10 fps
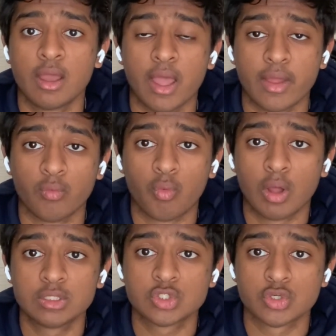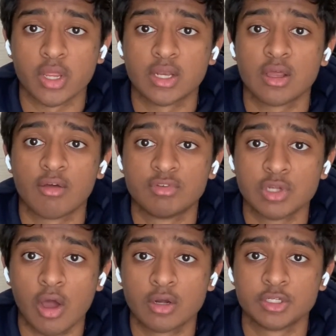and one strand of
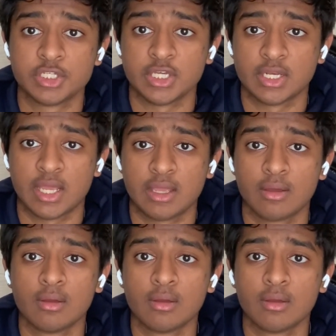daughter DNA